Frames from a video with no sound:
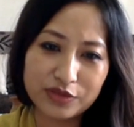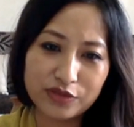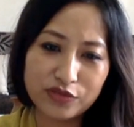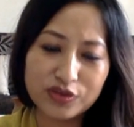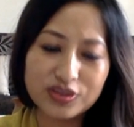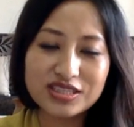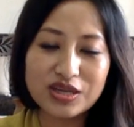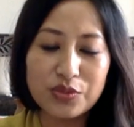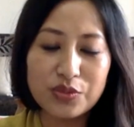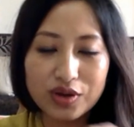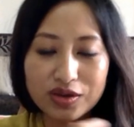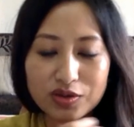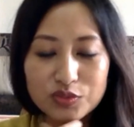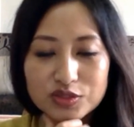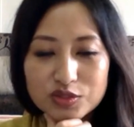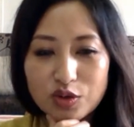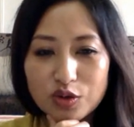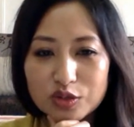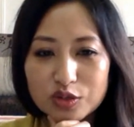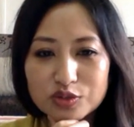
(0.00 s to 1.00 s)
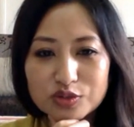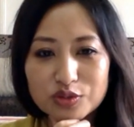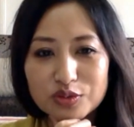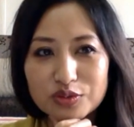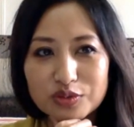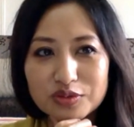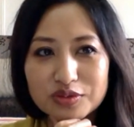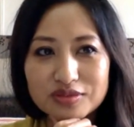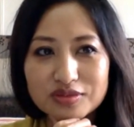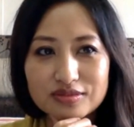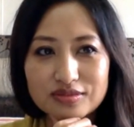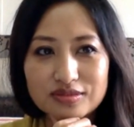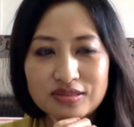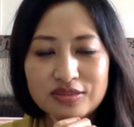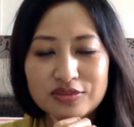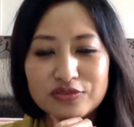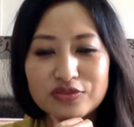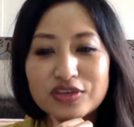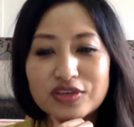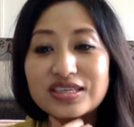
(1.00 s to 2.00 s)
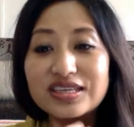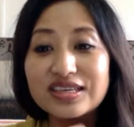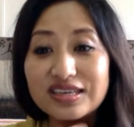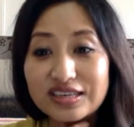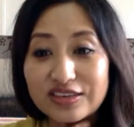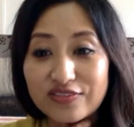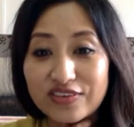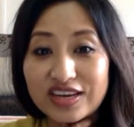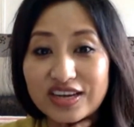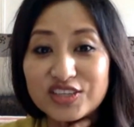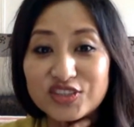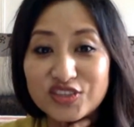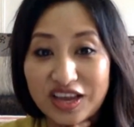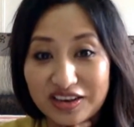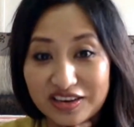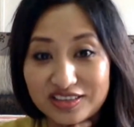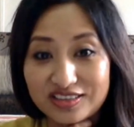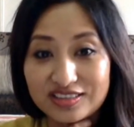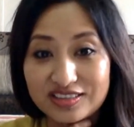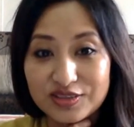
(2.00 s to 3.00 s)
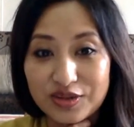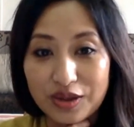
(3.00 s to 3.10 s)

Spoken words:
For someone who's also vertically very challenged,